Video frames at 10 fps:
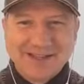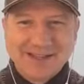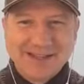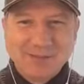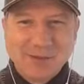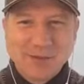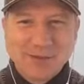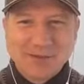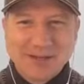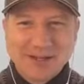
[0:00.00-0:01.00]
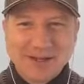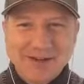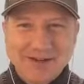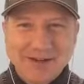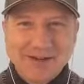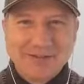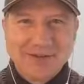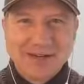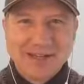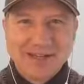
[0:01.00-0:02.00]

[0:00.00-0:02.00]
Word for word: Team Puerto Rico. All right, Freddie.